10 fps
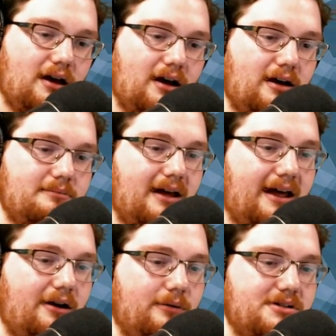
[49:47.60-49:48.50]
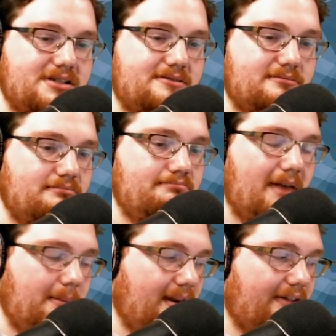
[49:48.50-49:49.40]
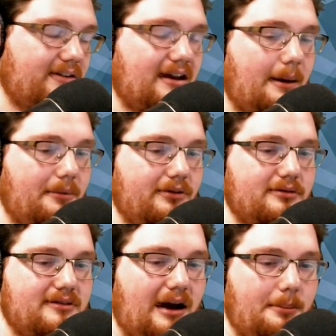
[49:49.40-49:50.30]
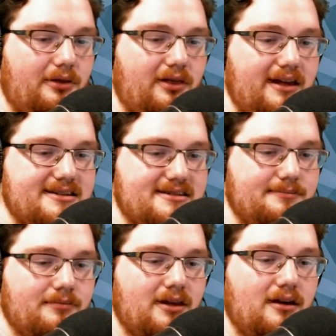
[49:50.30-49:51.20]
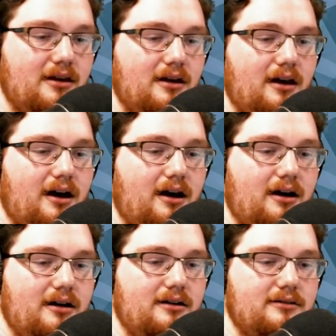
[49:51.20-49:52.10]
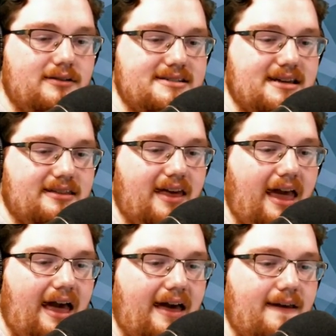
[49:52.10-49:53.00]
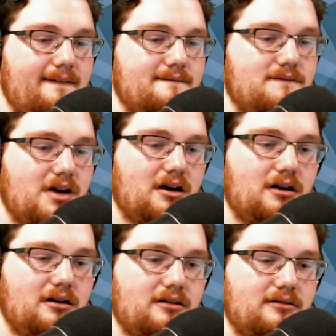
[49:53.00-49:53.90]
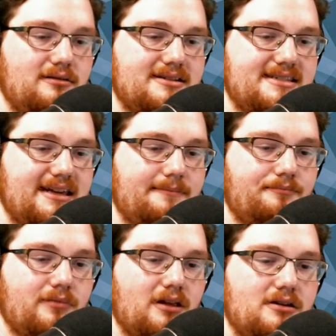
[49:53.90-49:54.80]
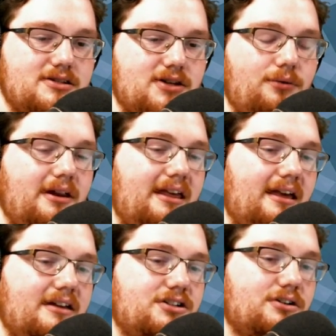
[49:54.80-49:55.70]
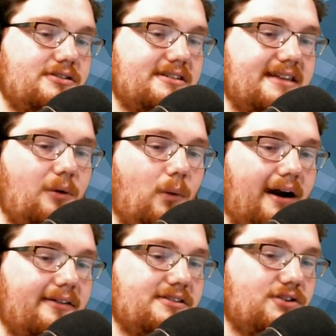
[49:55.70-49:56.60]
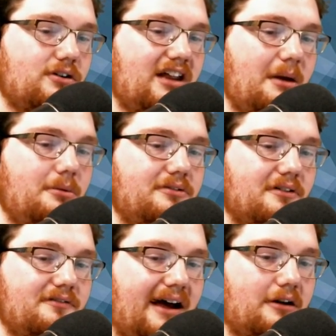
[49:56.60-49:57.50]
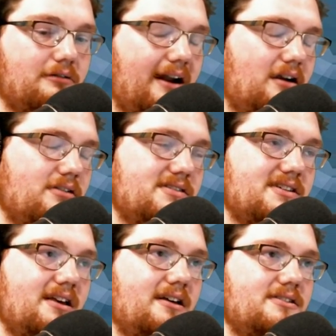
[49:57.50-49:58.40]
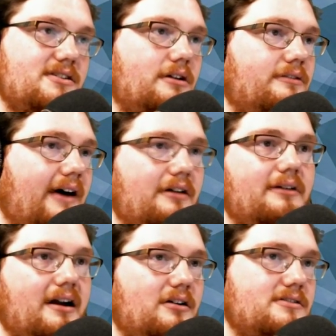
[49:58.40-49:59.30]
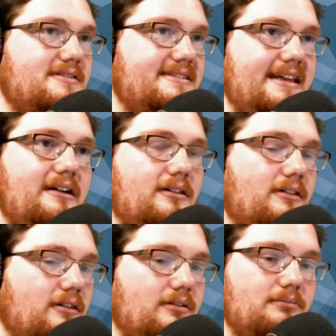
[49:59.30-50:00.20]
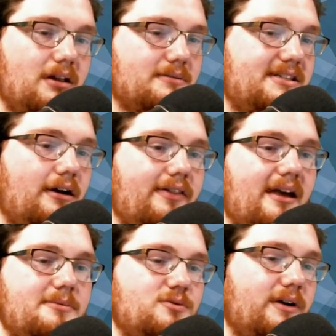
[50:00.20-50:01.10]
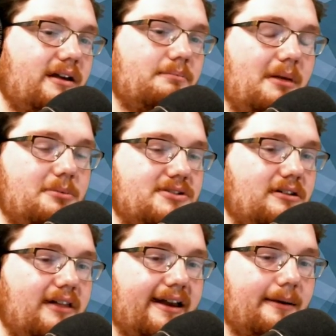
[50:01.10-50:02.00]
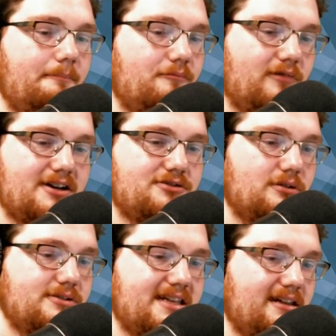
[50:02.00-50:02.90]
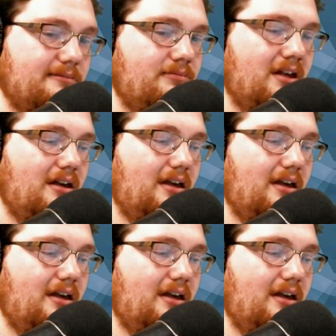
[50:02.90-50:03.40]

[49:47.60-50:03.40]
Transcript: Uh, I don't know, just maybe not the top of, top of the list. Uh, let's see, they have, uh, let's see, Sony introduces a wireless turntable for vinyl records. So vinyl records still, you know, still on the upswing. People still like them. Retro is in.